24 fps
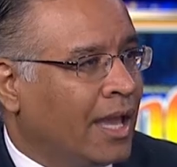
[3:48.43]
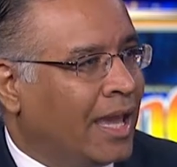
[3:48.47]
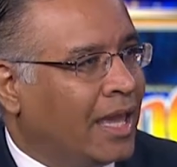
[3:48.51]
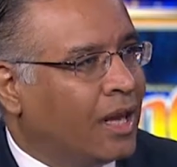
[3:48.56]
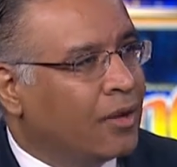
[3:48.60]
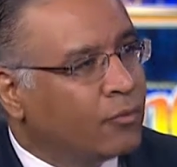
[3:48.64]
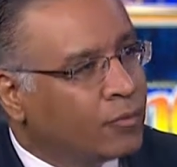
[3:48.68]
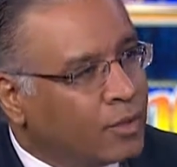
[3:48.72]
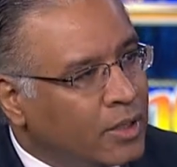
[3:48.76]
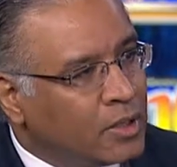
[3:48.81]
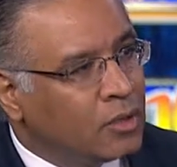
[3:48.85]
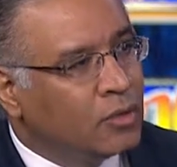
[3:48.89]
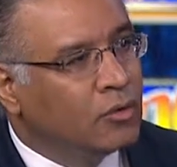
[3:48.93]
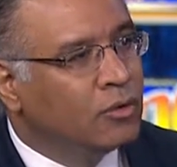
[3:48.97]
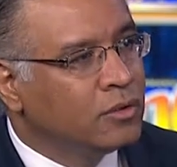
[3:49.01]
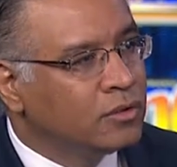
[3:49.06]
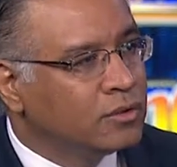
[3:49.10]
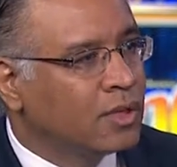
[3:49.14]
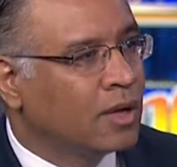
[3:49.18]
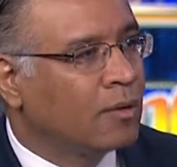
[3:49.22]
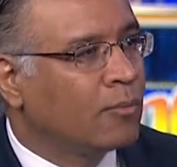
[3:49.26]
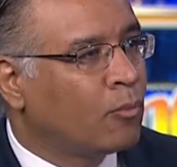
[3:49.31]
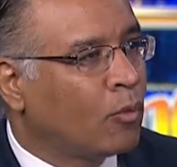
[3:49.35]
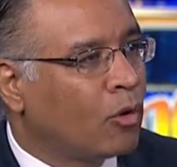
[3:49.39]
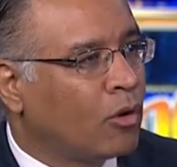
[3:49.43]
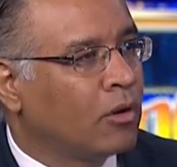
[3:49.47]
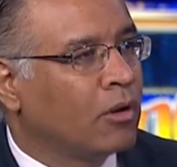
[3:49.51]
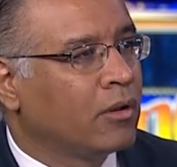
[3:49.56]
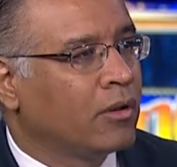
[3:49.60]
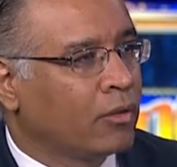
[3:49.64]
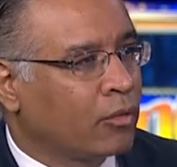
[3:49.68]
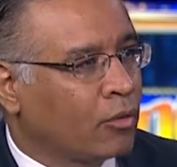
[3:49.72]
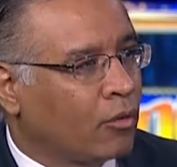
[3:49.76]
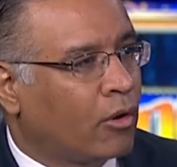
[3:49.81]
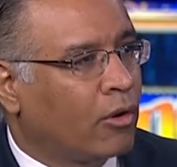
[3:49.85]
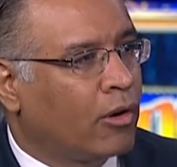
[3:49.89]
And if we lose our
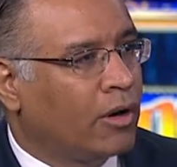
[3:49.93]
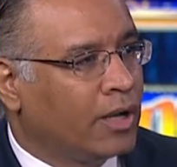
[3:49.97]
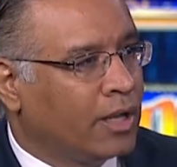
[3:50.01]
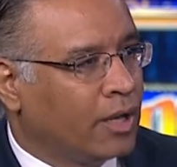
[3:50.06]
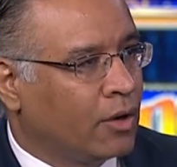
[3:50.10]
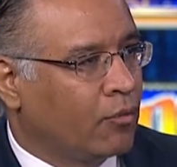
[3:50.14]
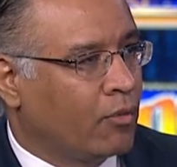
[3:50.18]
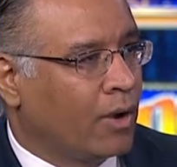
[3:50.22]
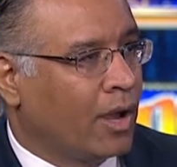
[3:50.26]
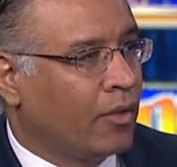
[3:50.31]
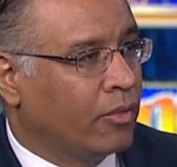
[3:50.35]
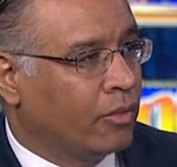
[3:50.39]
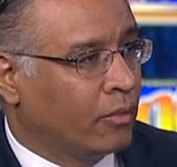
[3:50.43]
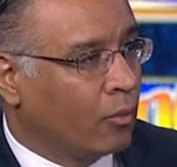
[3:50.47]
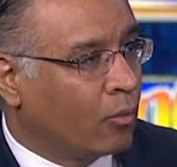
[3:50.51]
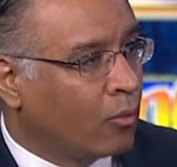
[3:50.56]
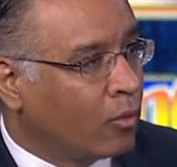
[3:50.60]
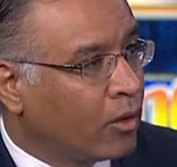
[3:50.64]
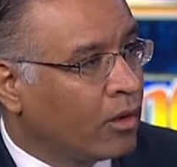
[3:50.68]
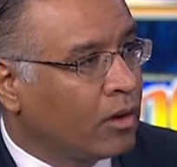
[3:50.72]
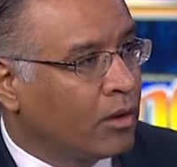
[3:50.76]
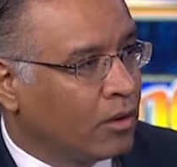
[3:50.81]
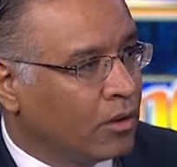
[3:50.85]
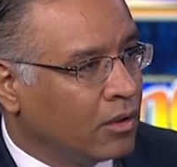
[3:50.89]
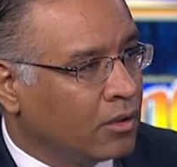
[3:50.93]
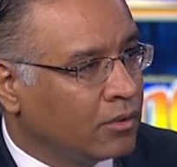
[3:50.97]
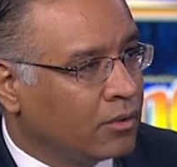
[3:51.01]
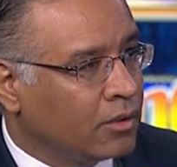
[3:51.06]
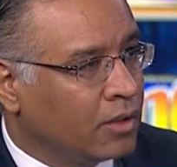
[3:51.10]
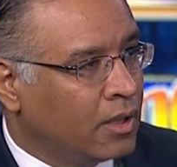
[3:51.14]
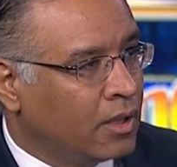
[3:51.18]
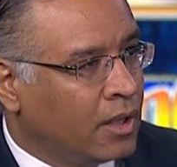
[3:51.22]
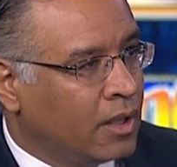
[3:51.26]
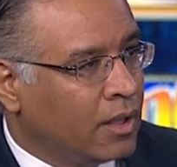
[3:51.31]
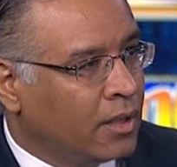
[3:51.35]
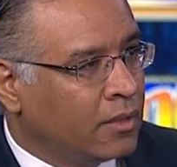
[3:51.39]
moral authority around the world,
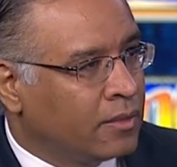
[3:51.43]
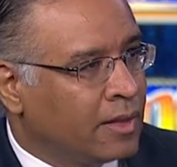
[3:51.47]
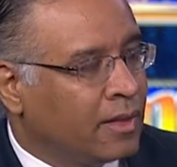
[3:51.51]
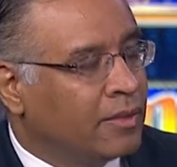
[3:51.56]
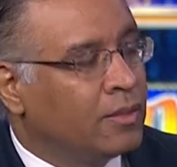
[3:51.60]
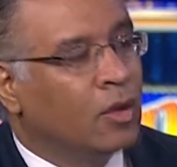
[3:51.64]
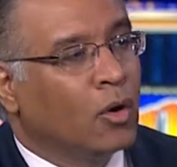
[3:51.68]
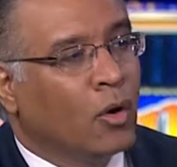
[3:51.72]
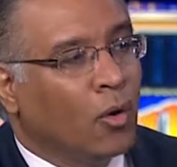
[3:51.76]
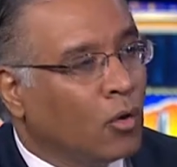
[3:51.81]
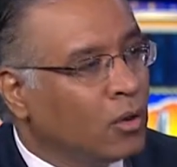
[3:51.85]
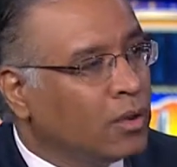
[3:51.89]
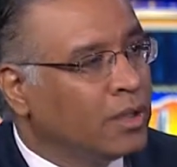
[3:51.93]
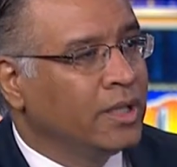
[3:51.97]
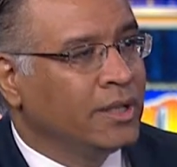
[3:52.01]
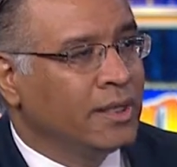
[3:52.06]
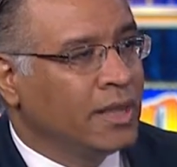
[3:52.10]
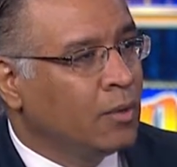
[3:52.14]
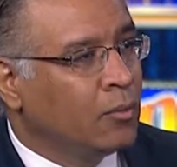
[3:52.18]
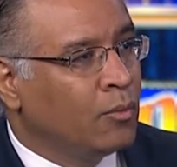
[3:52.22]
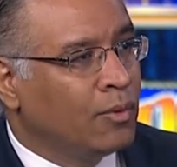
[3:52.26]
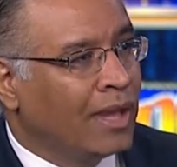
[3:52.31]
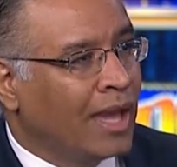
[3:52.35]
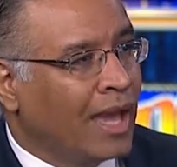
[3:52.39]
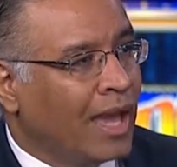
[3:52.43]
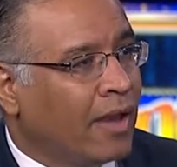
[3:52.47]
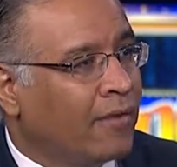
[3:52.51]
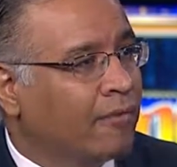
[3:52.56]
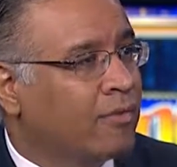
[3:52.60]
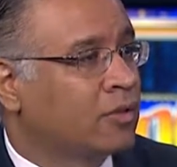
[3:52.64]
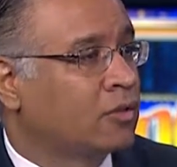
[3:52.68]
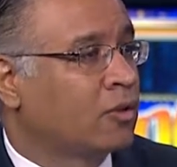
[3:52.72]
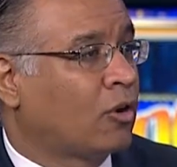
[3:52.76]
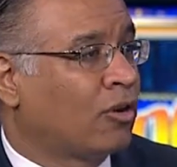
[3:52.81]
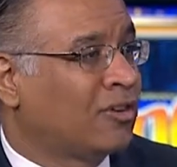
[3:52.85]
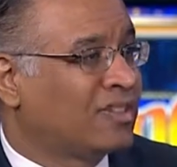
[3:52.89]
then the only thing we
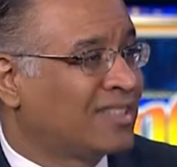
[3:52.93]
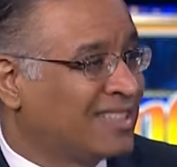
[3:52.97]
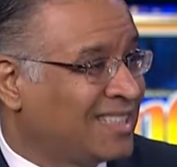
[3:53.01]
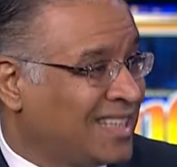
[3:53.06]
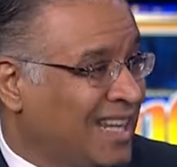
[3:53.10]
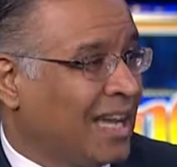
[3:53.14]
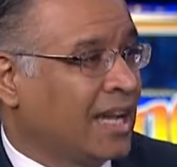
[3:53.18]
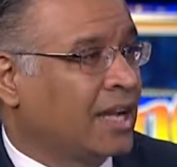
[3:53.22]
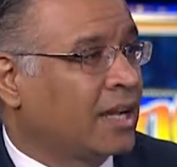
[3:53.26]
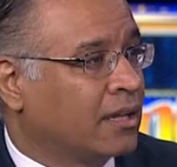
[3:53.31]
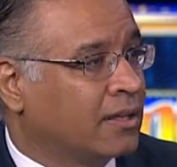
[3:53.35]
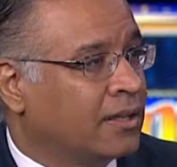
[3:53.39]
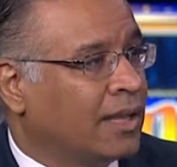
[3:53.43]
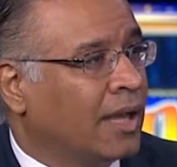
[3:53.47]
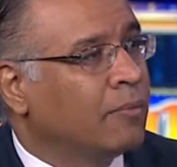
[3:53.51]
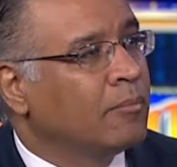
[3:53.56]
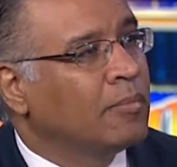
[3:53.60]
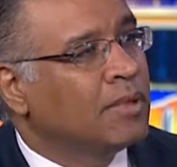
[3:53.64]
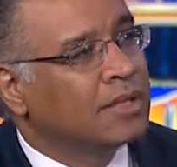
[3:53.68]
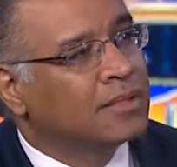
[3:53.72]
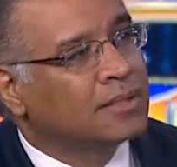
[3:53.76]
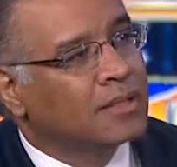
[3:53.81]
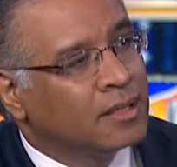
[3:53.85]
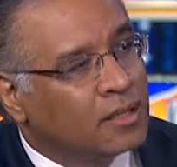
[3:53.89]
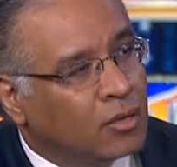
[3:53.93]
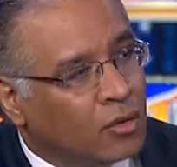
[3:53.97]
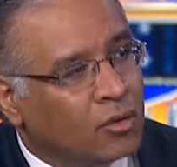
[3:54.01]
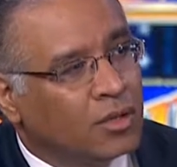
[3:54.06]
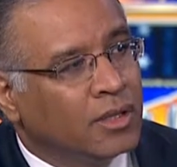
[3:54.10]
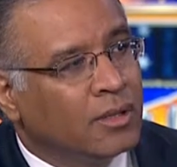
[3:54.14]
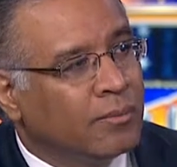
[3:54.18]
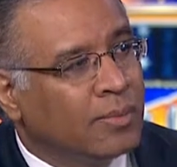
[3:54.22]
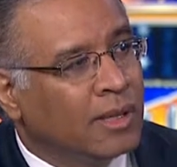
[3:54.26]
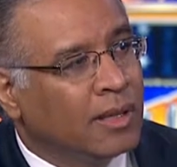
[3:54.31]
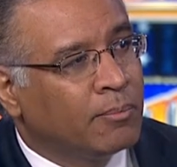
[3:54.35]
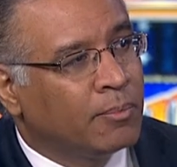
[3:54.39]
have is our stick. That means that the
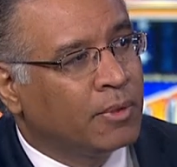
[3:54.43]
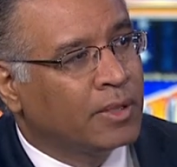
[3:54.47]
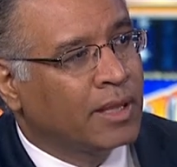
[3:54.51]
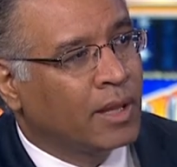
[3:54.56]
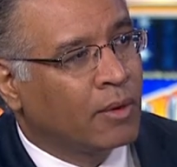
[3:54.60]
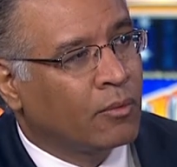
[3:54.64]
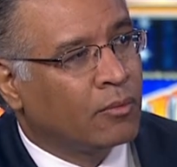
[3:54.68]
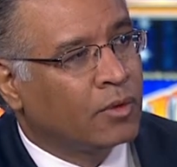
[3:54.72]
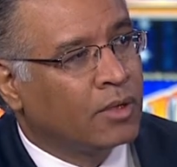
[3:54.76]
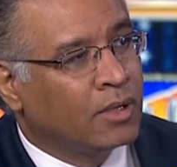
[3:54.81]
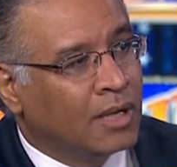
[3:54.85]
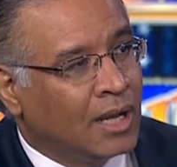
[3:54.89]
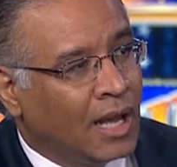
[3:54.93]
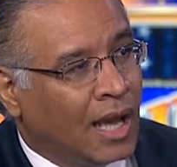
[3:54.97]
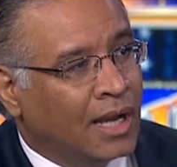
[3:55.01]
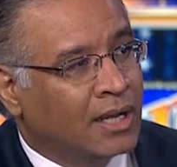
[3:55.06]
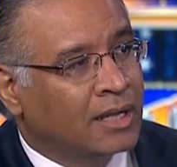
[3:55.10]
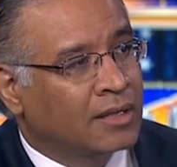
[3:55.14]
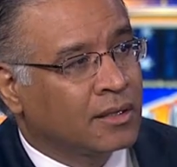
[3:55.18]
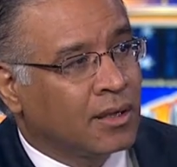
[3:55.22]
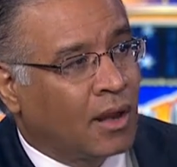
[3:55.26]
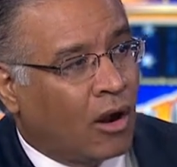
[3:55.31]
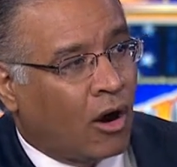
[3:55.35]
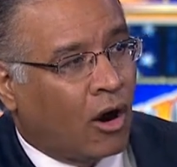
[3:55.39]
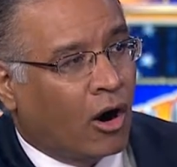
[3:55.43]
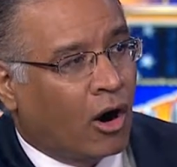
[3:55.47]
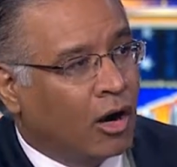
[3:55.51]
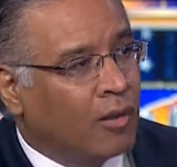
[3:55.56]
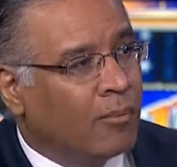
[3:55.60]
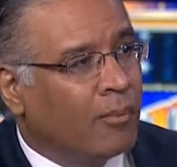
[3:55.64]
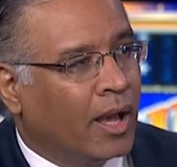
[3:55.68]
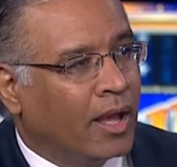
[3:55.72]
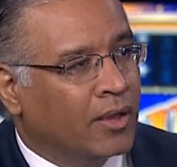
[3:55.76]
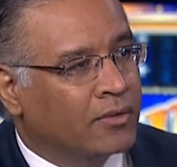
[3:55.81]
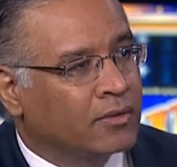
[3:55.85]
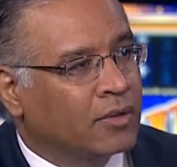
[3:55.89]
only people that would not
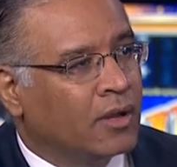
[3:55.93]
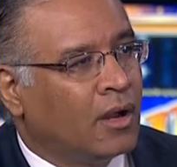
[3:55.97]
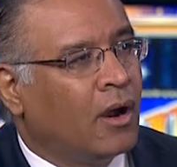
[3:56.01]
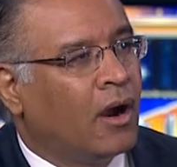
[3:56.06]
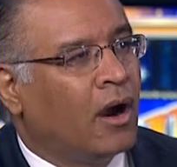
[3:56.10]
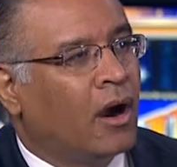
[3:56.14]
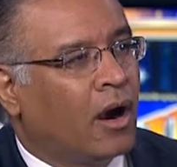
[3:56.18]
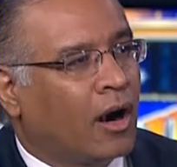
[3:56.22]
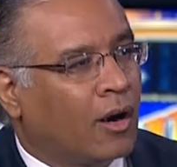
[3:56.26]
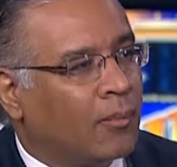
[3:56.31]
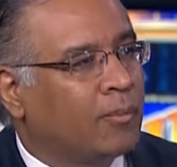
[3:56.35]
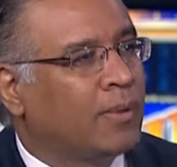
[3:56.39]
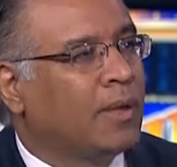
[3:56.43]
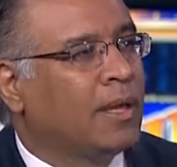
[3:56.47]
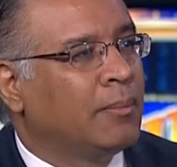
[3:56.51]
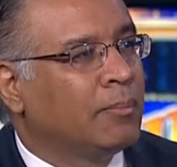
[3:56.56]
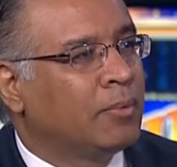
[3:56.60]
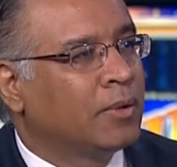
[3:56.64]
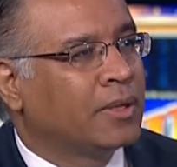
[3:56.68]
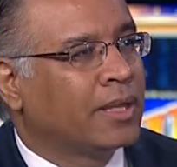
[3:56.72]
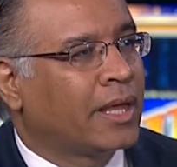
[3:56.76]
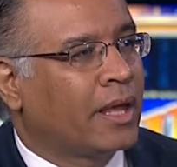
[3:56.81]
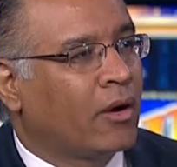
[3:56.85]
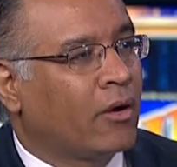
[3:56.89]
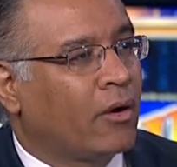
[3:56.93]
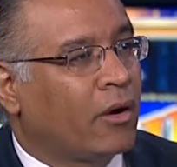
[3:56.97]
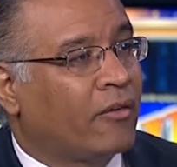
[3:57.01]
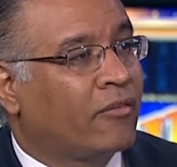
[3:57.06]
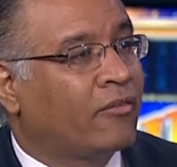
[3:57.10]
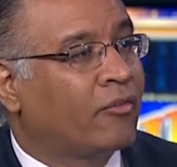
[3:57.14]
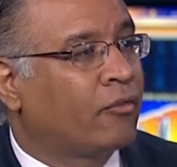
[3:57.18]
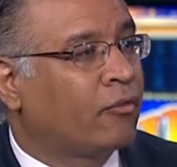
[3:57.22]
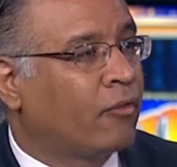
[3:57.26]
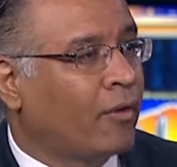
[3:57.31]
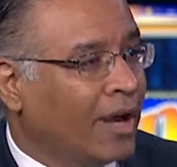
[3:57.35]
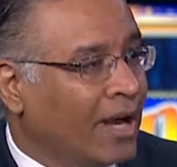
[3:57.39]
harm us are people that are
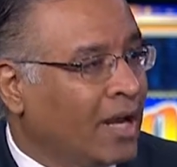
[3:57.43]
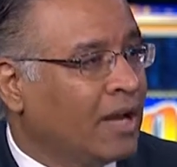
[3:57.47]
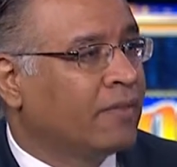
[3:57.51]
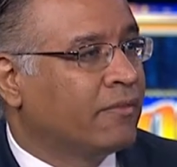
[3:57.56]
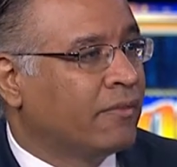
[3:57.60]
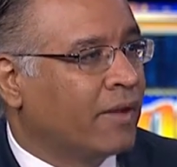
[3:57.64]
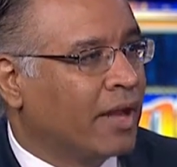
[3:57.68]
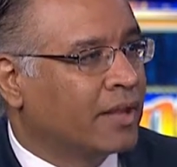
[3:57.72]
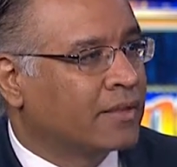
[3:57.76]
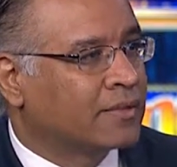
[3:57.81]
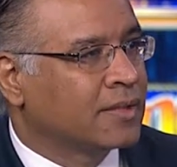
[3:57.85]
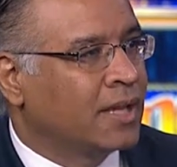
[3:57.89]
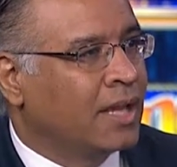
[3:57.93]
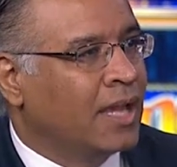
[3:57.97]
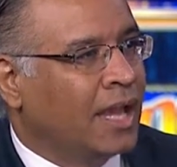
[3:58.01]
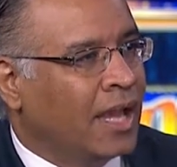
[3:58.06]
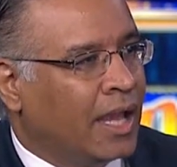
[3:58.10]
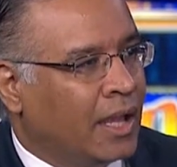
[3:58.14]
afraid of us.